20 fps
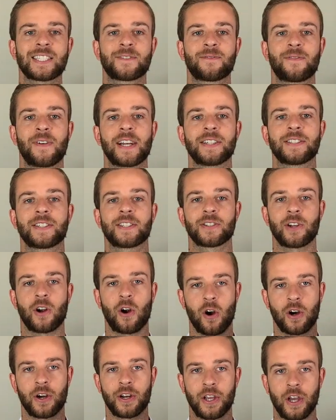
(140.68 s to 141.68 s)
phase is
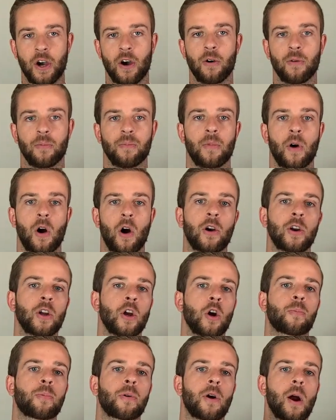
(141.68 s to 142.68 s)
REO.
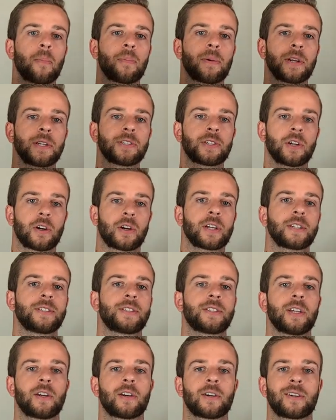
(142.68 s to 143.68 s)
REO properties are
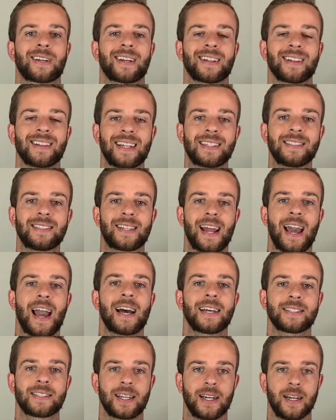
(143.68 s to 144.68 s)
considered cleansed
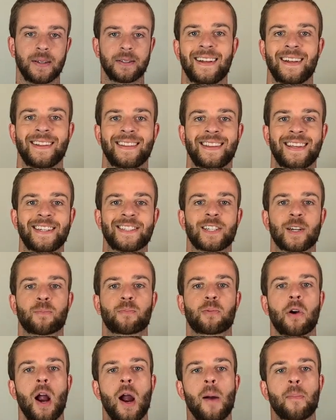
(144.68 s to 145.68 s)
assets. These are
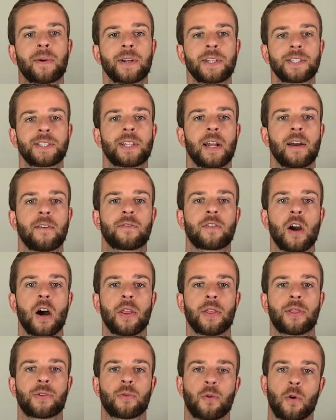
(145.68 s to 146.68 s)
properties that have
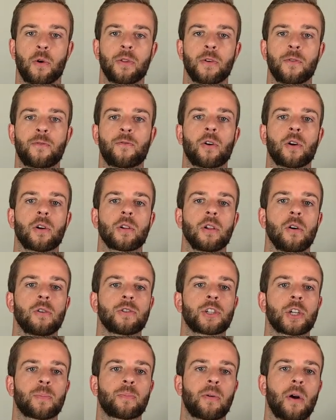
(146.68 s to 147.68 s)
gone through the
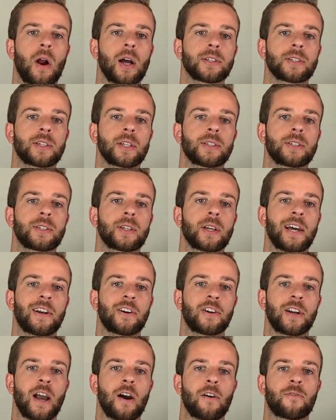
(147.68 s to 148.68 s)
foreclosure process and
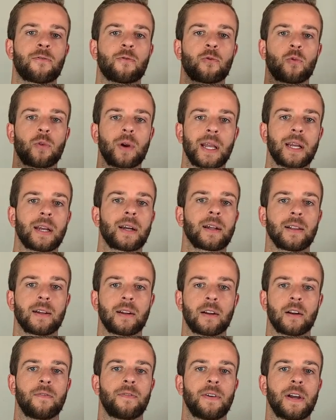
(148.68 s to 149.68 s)
are now free and
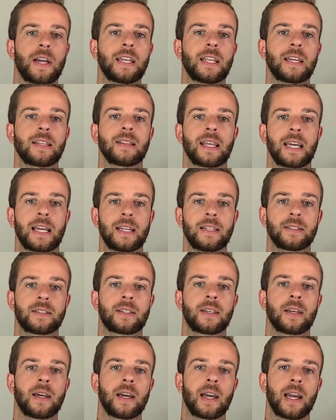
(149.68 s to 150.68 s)
clear of any
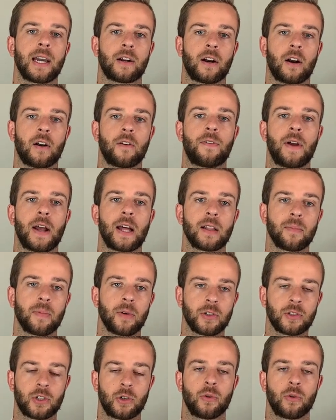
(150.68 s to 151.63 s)
liens and are available to a